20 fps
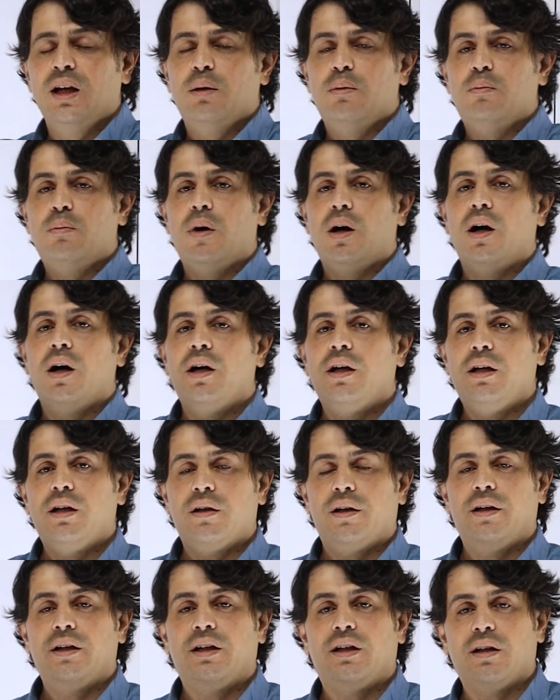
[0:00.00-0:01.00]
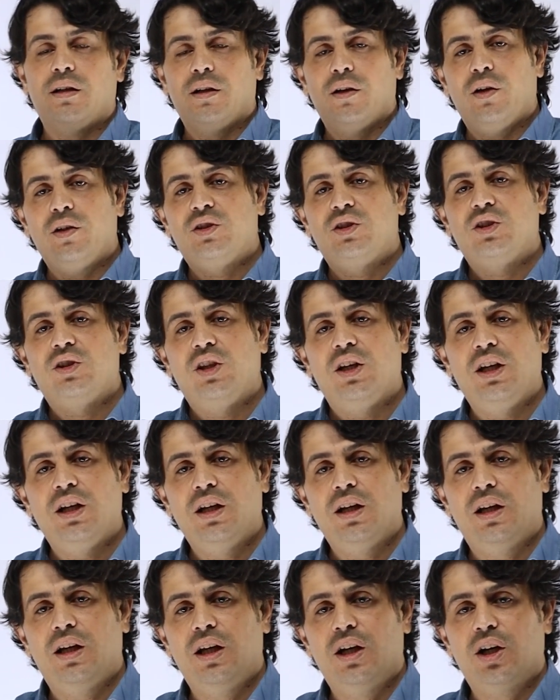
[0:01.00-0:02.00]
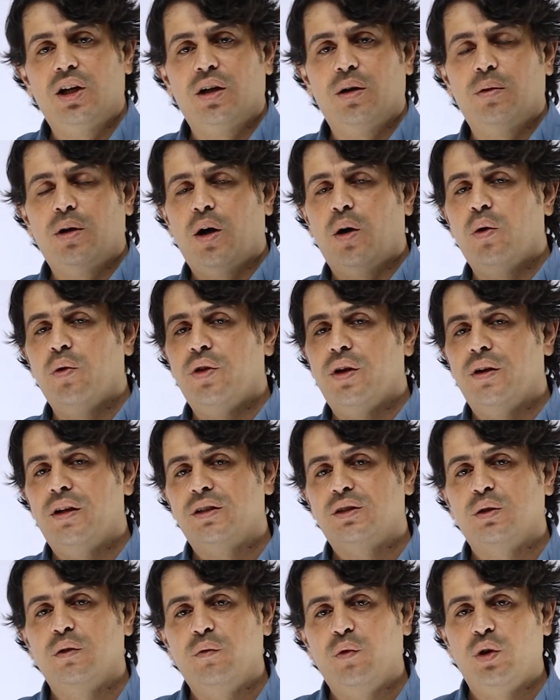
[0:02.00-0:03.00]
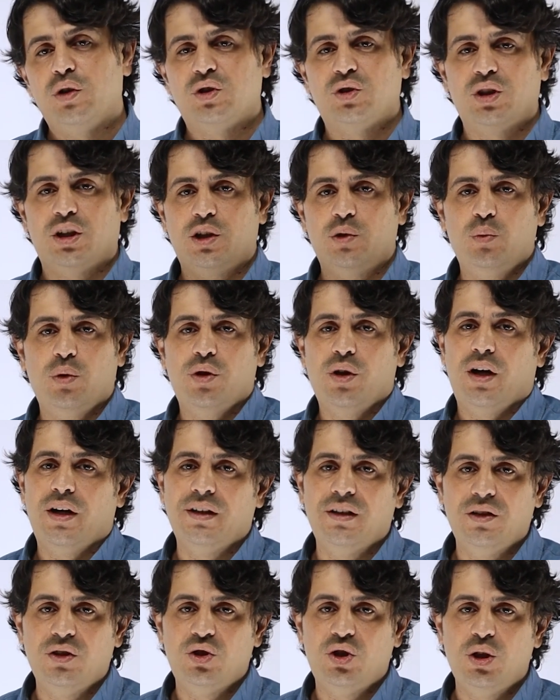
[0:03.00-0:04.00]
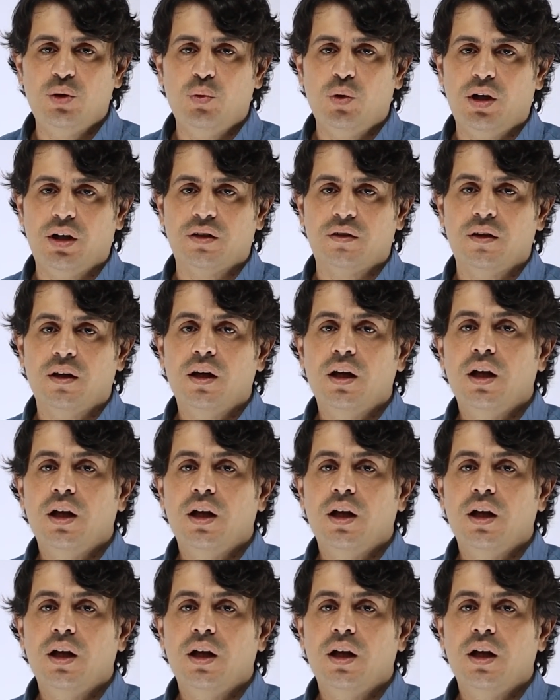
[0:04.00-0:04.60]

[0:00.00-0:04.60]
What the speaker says: My listing here, or the list of words started with the ing word.